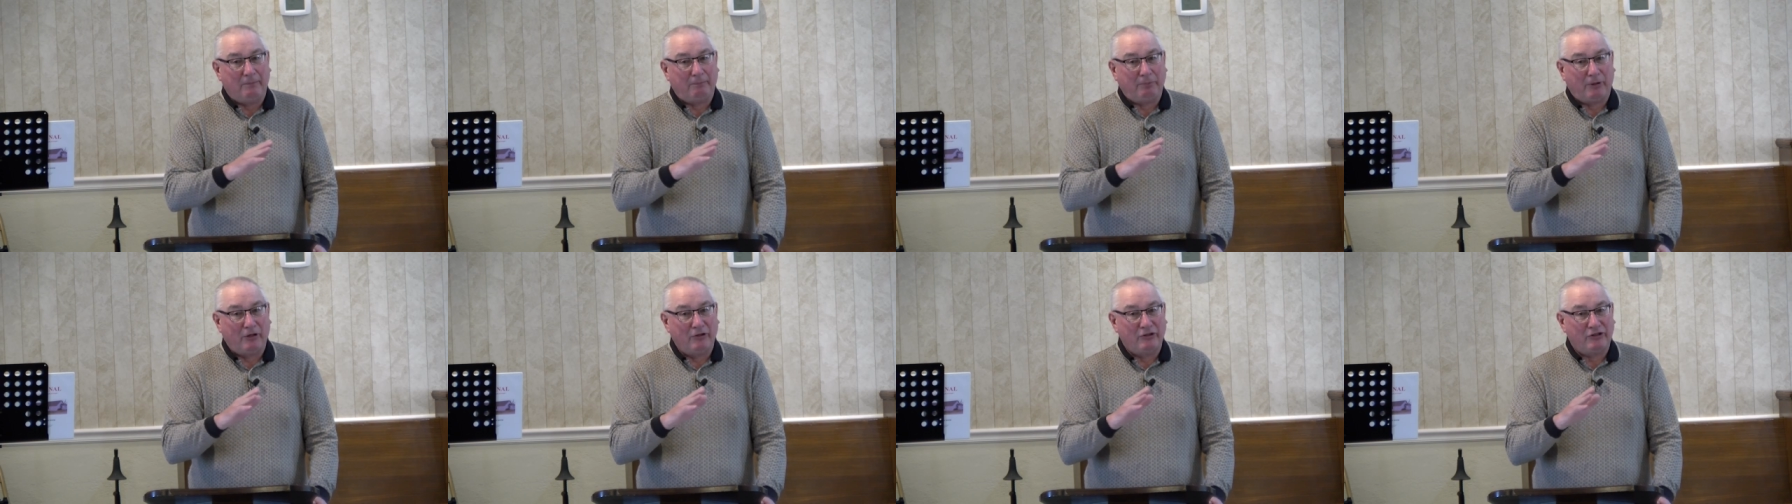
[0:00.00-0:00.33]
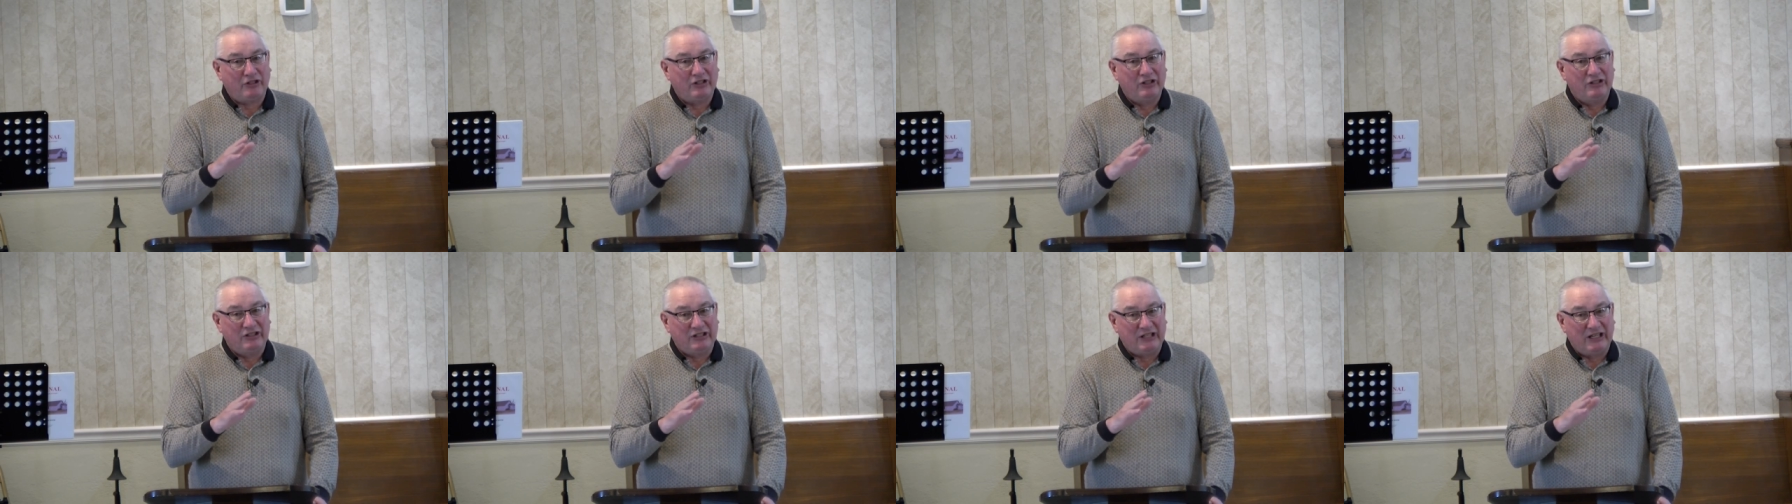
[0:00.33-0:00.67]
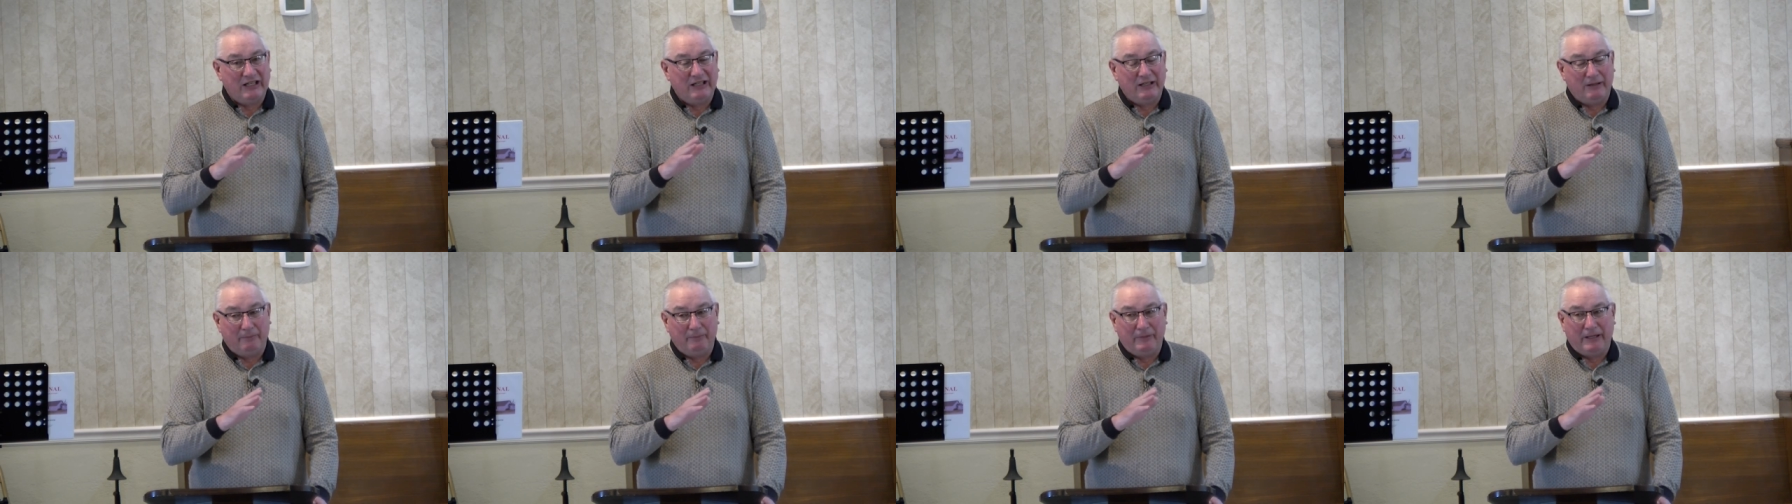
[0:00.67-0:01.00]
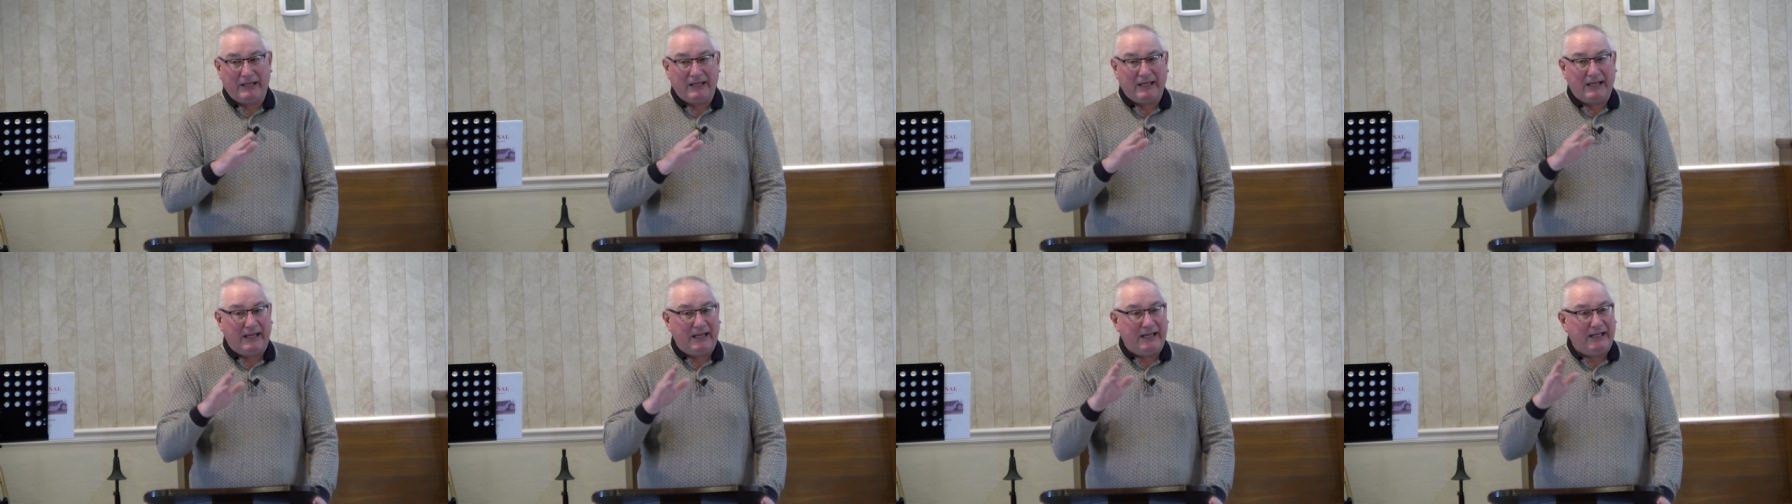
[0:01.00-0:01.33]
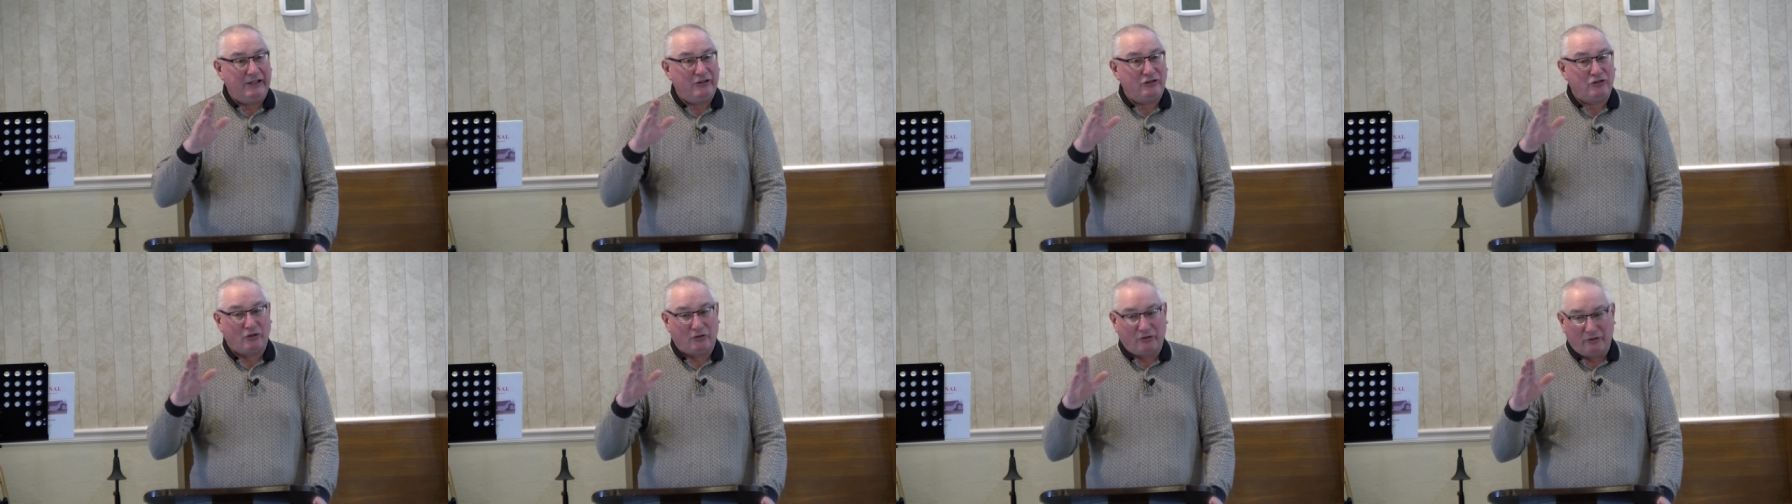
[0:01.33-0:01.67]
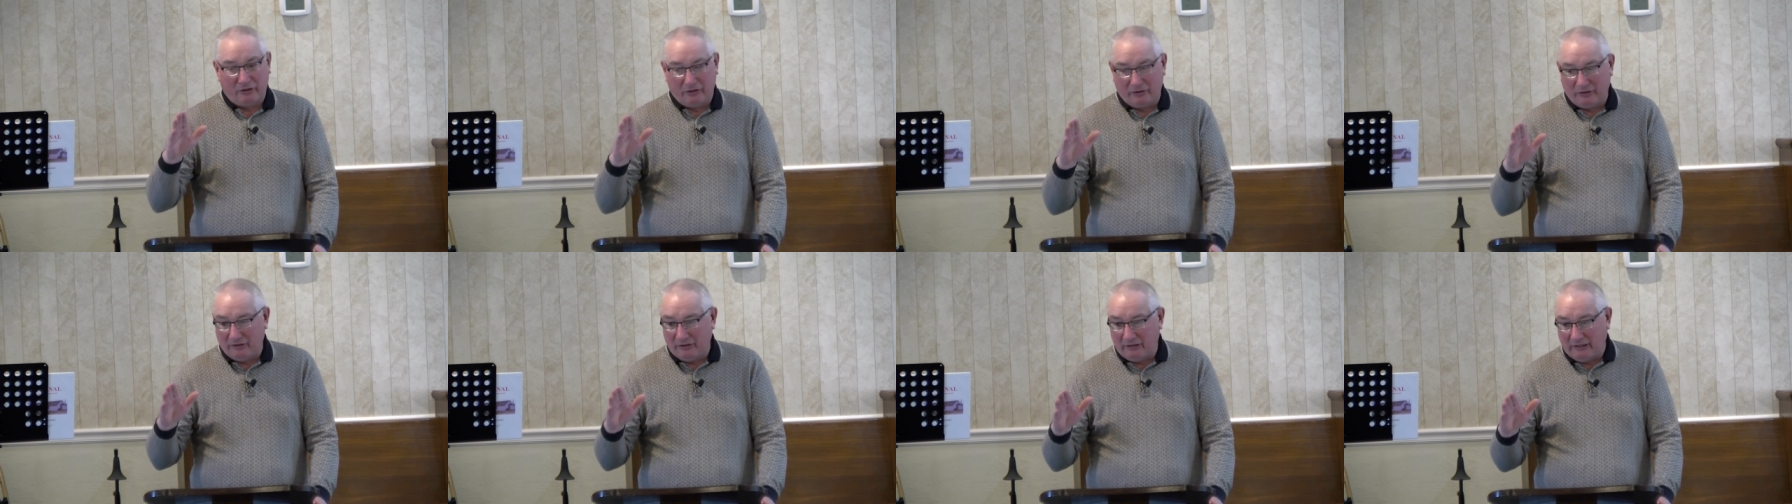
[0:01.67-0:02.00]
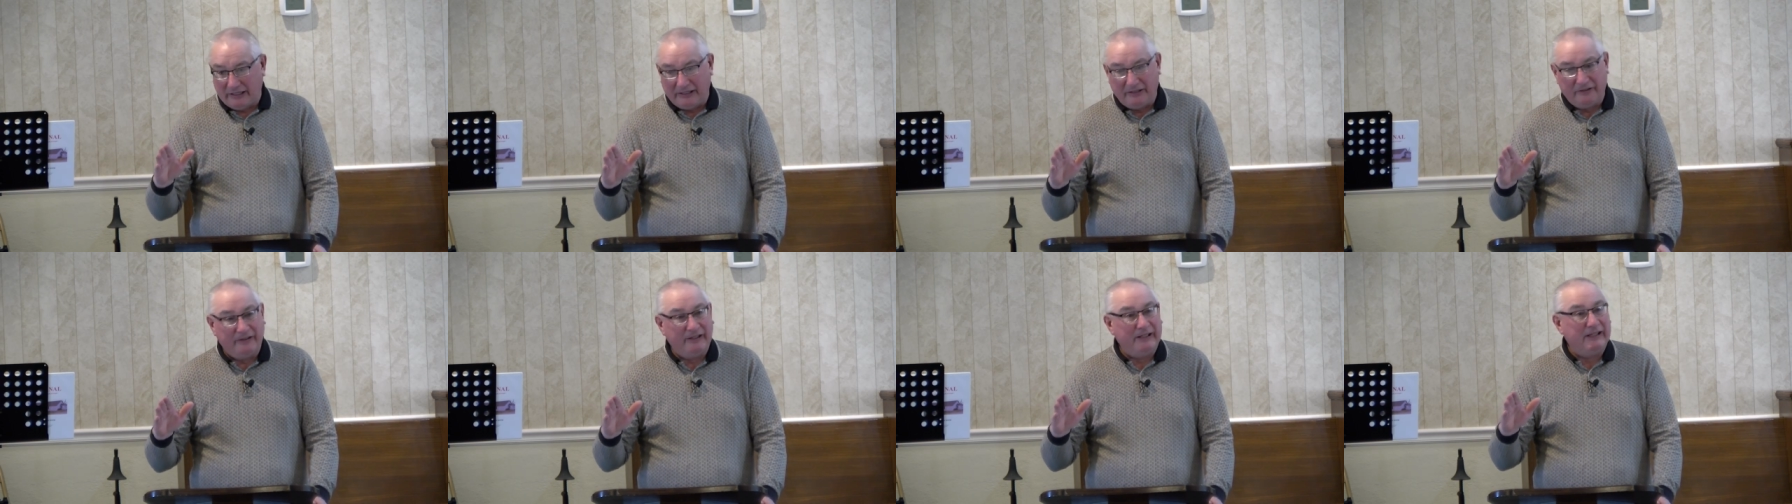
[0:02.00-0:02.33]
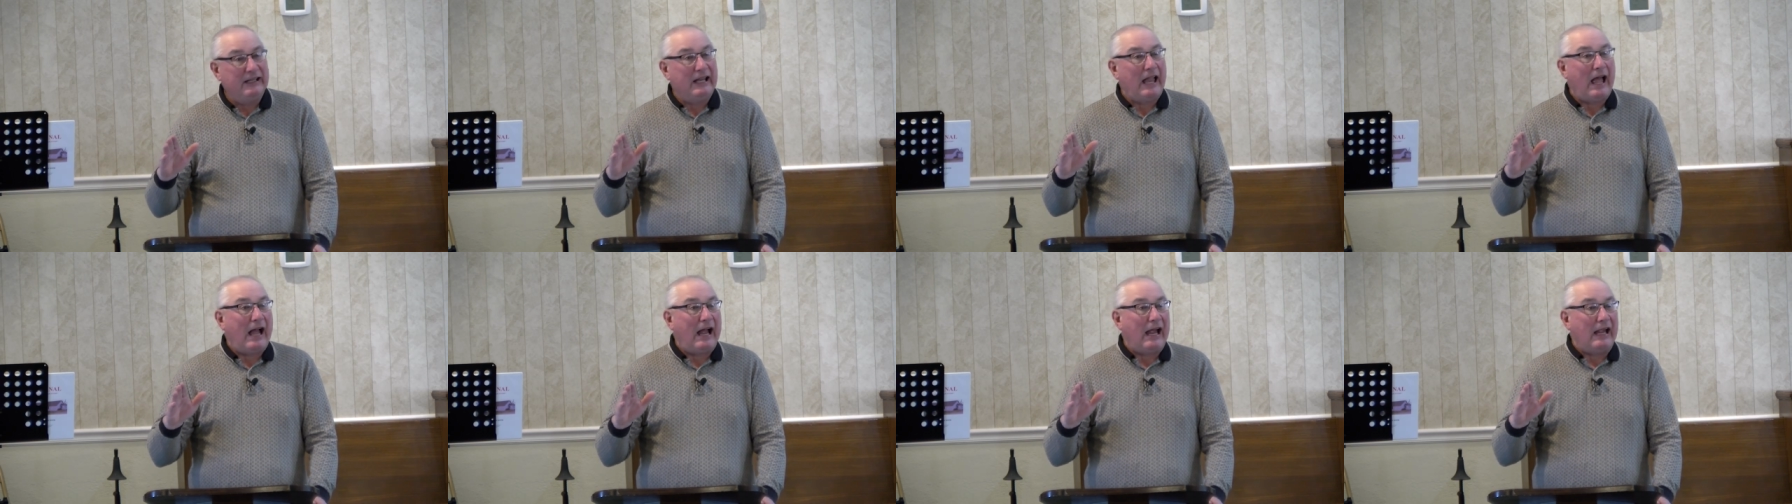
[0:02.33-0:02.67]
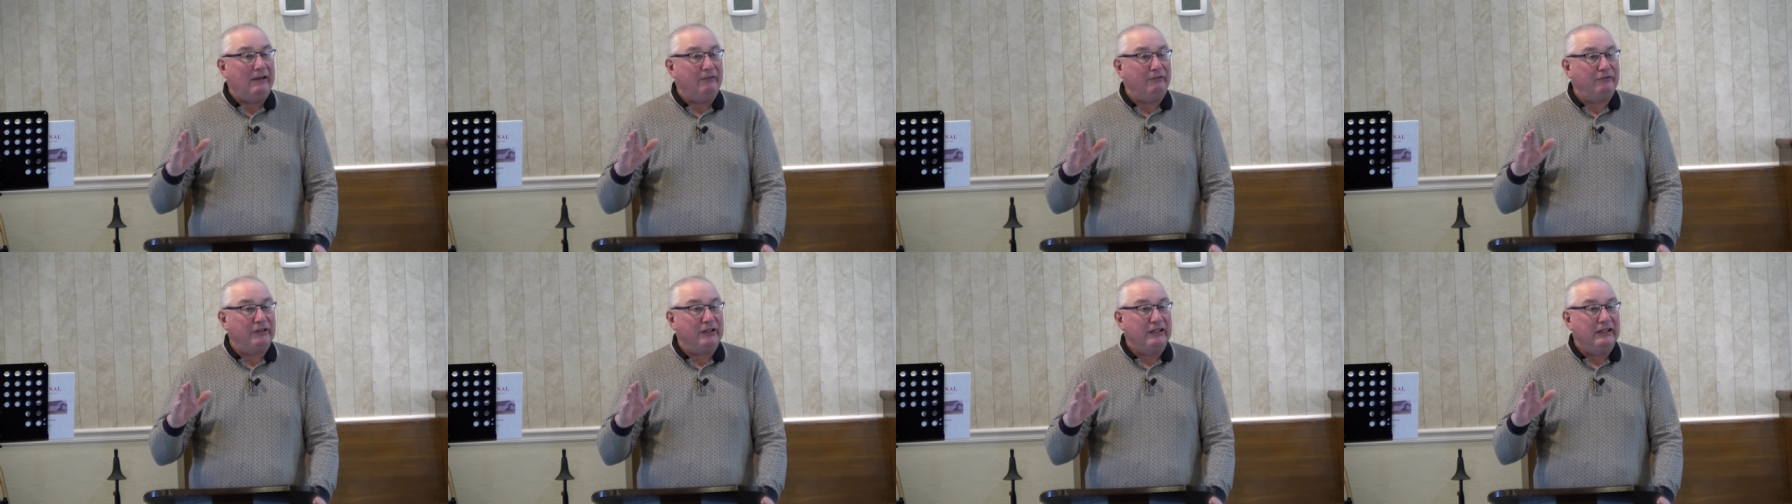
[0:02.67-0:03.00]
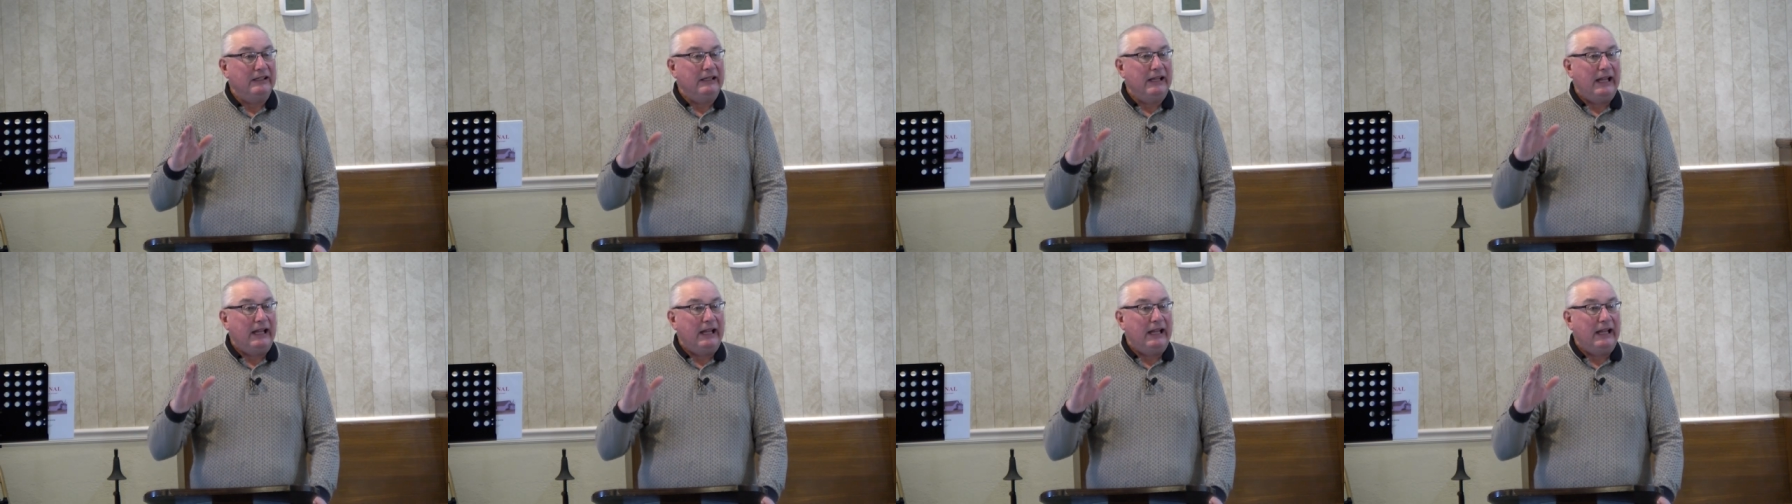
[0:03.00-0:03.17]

a person's in their middle age or later in life